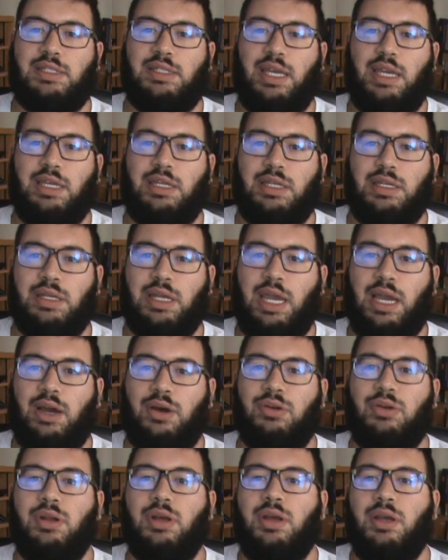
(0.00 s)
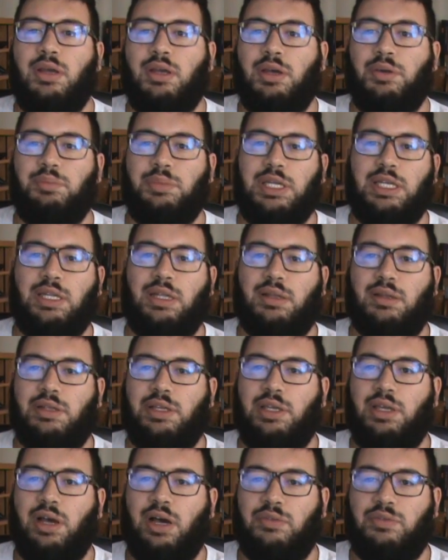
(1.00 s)
taken down
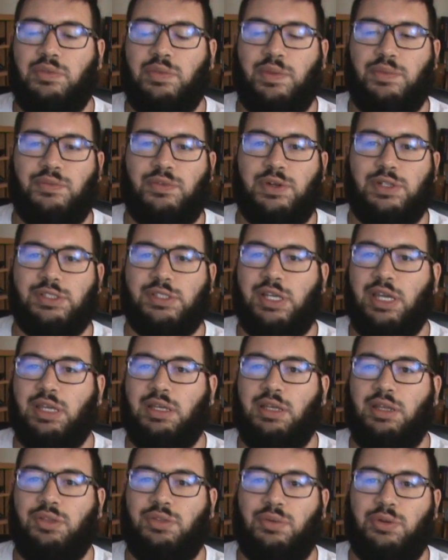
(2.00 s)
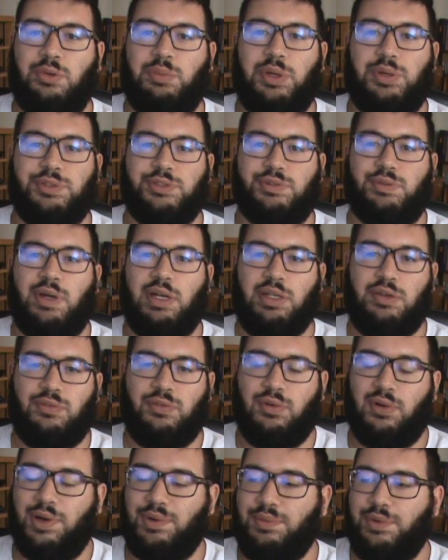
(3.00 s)
immediately off of the first kick he threw, but was ready
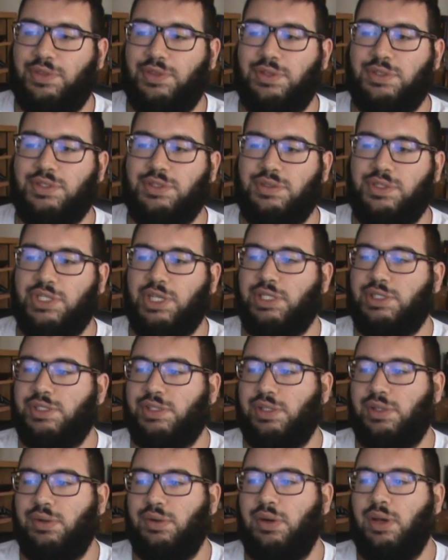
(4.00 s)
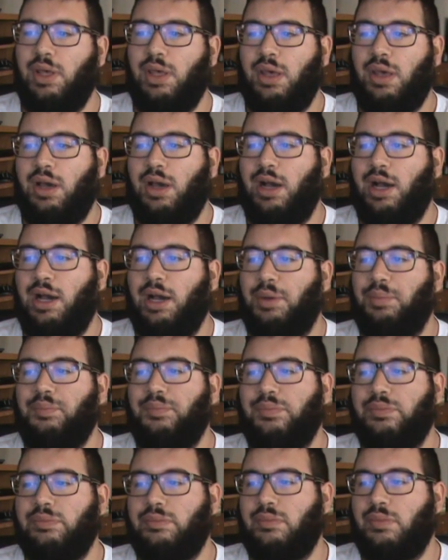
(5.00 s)
for it with the jiu-jitsu.
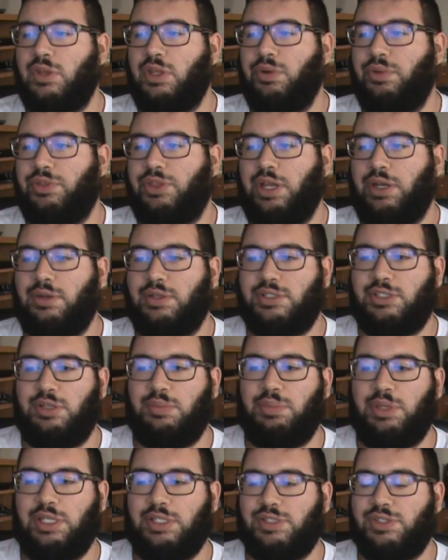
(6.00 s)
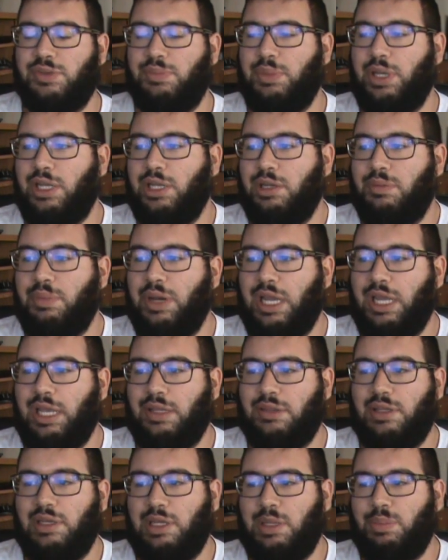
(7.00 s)
With Henderson being submitted by
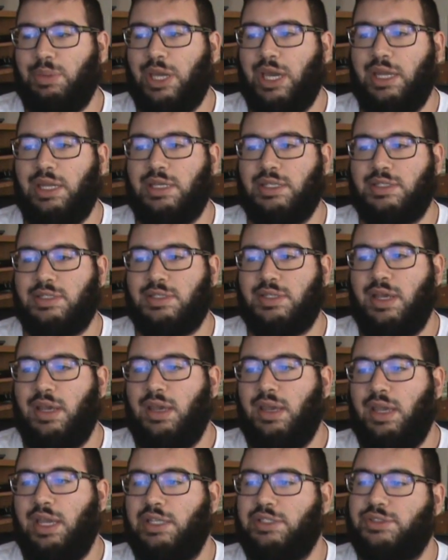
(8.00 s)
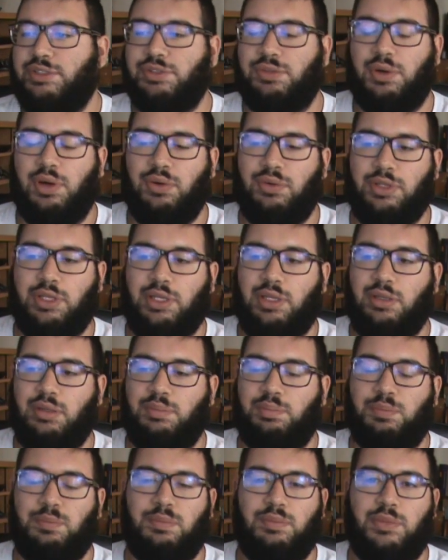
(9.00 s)
Anthony Pettis and
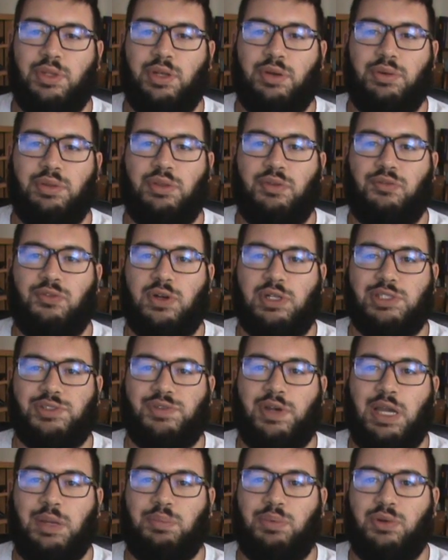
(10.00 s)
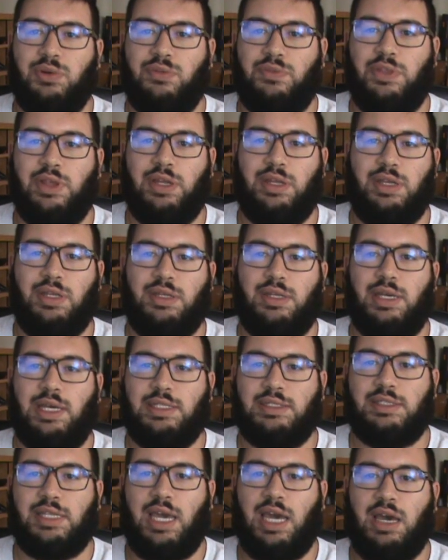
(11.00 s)
Cerrone, in the first fight proved that he
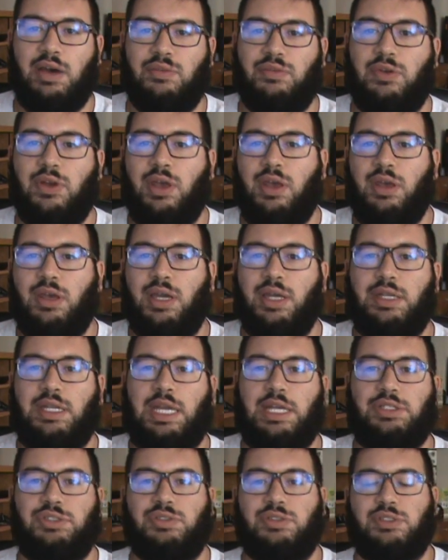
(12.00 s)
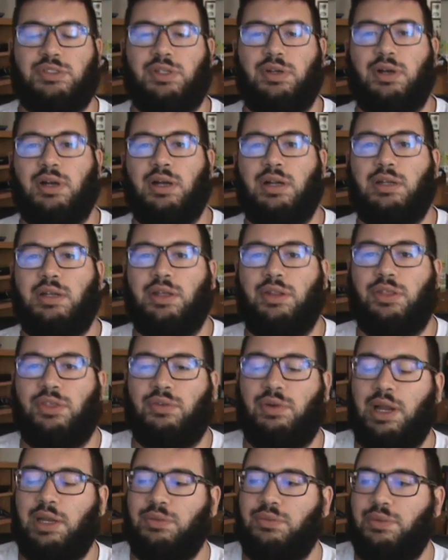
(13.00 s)
does have a dangerous guard, can
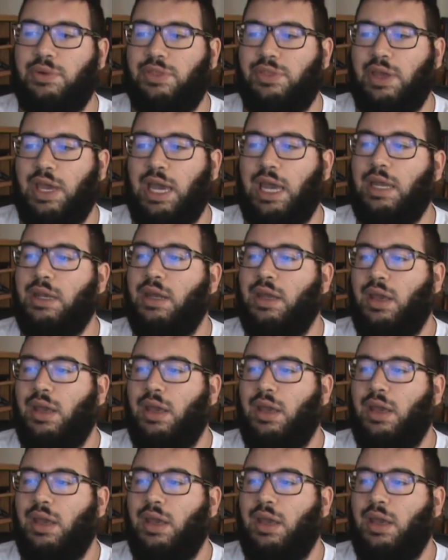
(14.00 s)
threaten with that.